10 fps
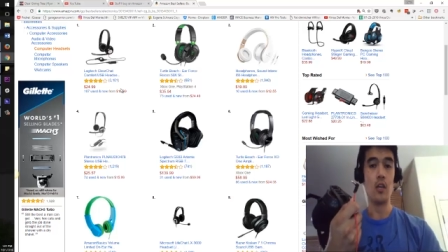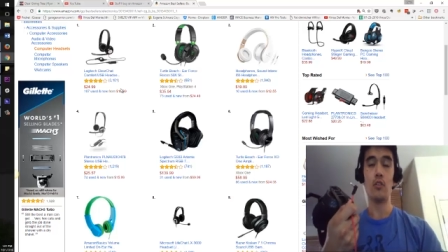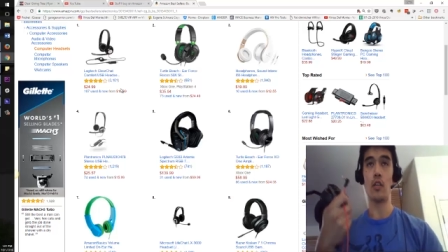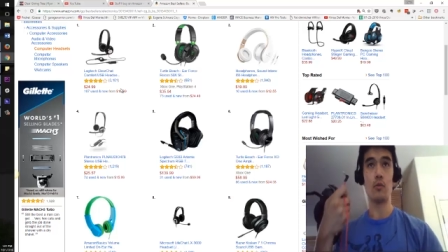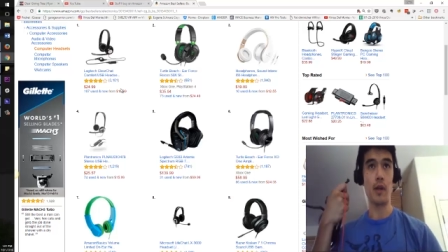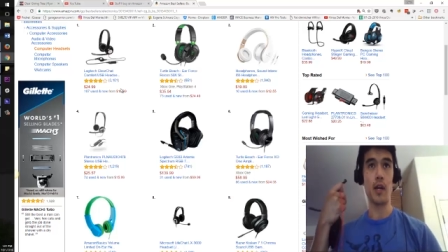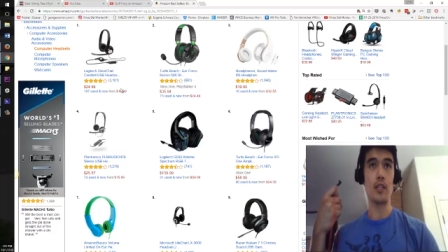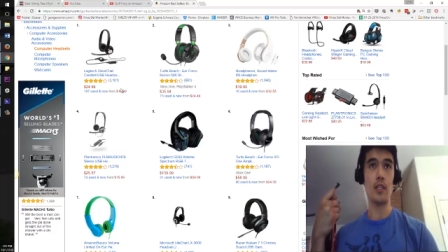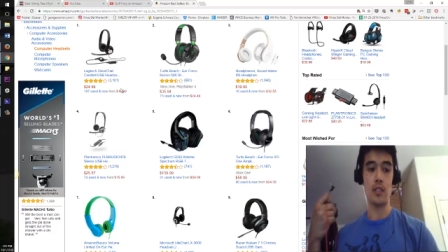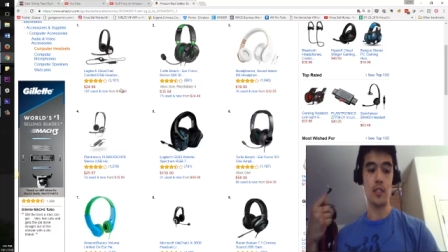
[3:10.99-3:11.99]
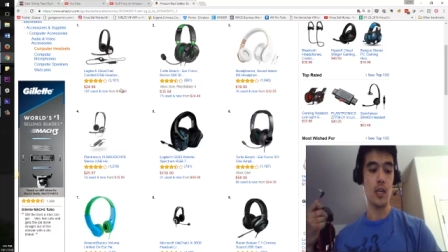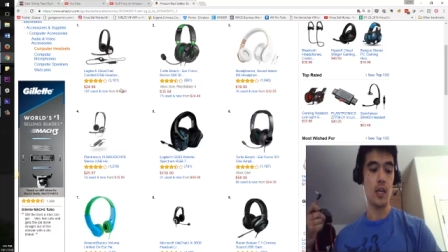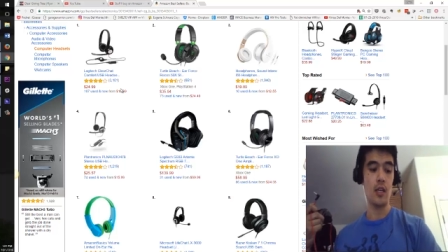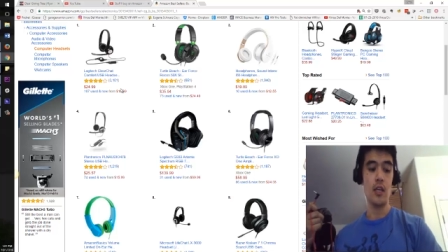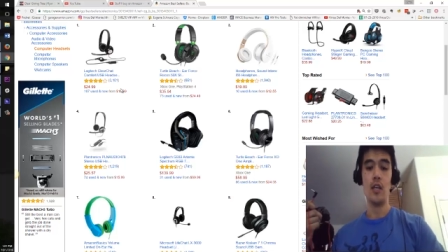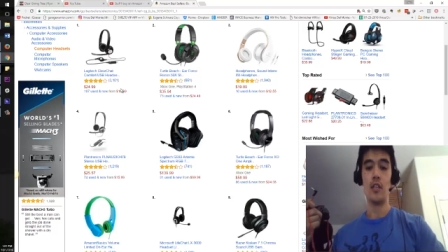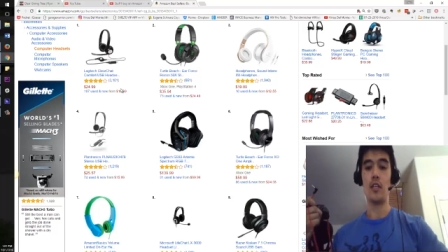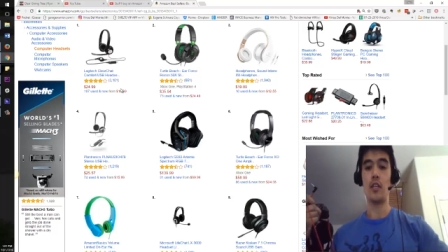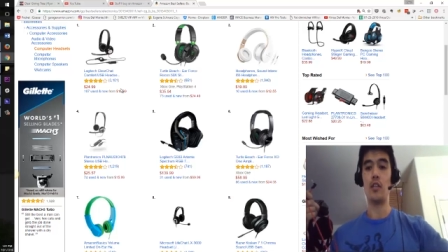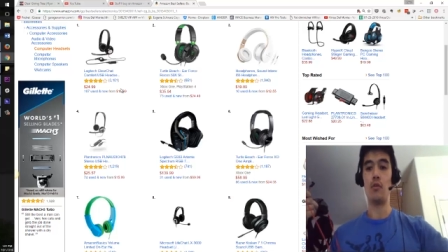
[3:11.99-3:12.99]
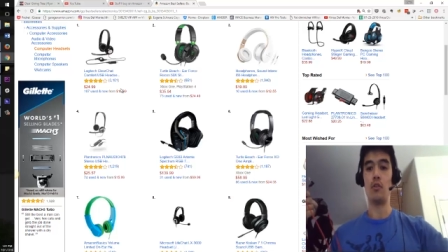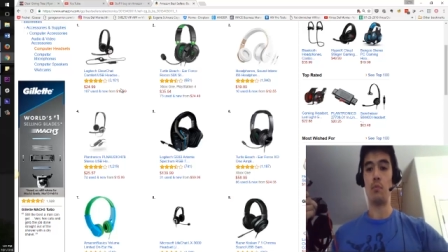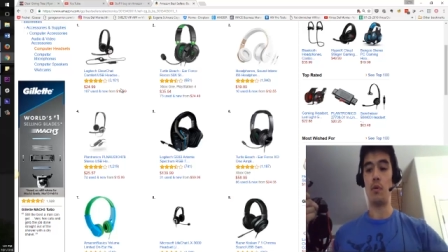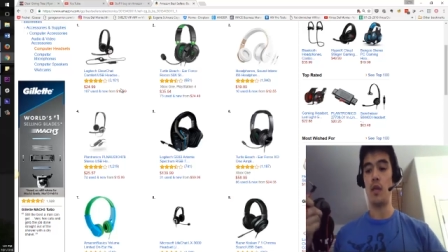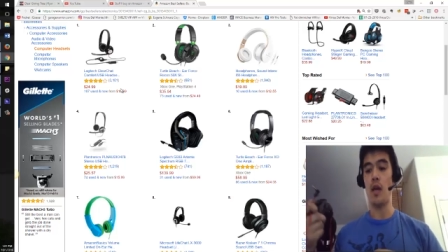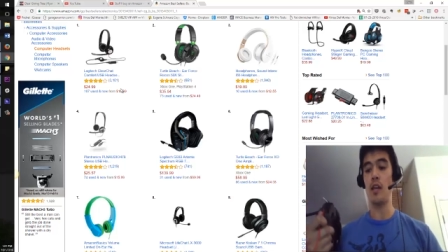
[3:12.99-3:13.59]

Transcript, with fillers: So that's why I got these instead. Stick to USB.